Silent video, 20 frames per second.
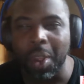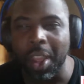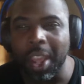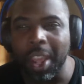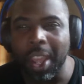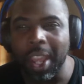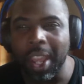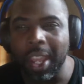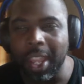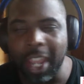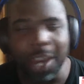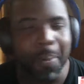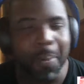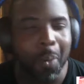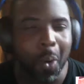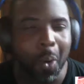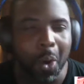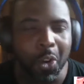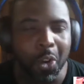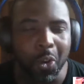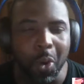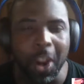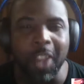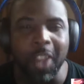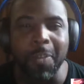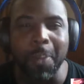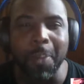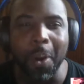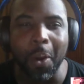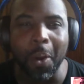get more
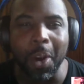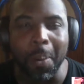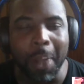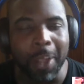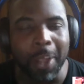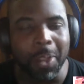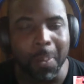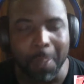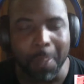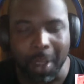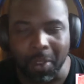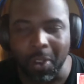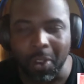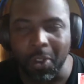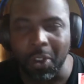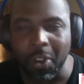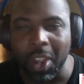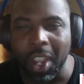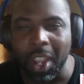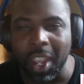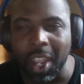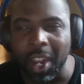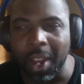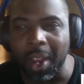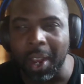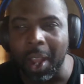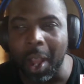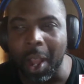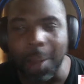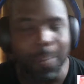transparent about the messaging and
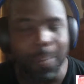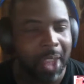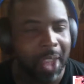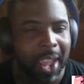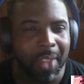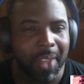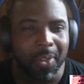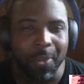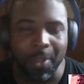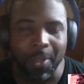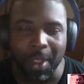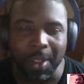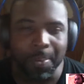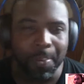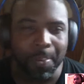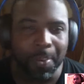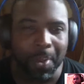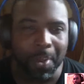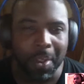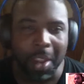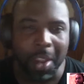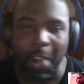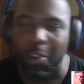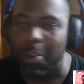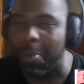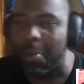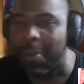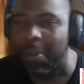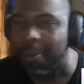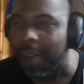updates, then they should be
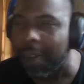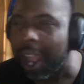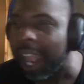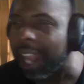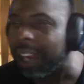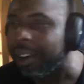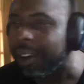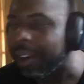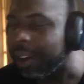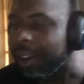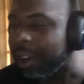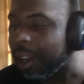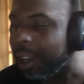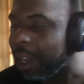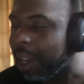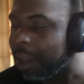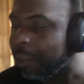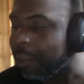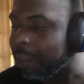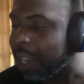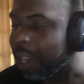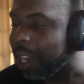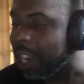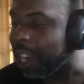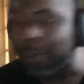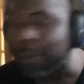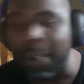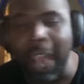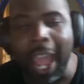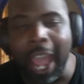fine. But they
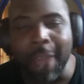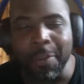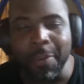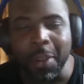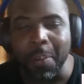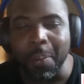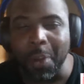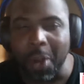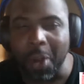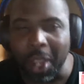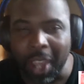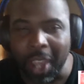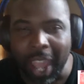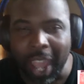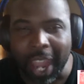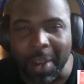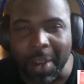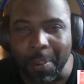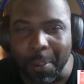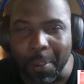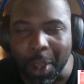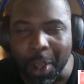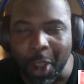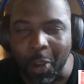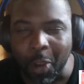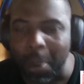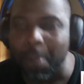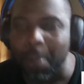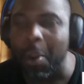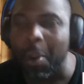definitely have to communicate, because
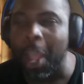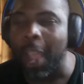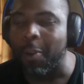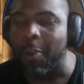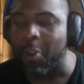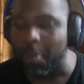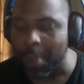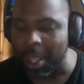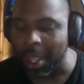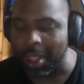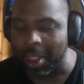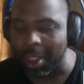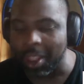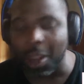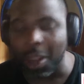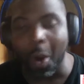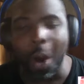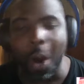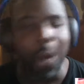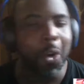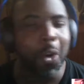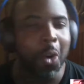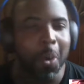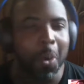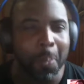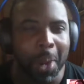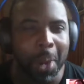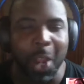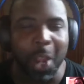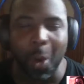people have spent their hard-earned
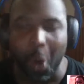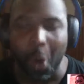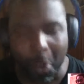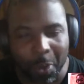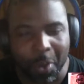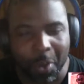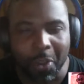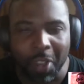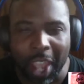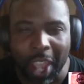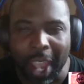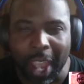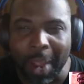money on this game.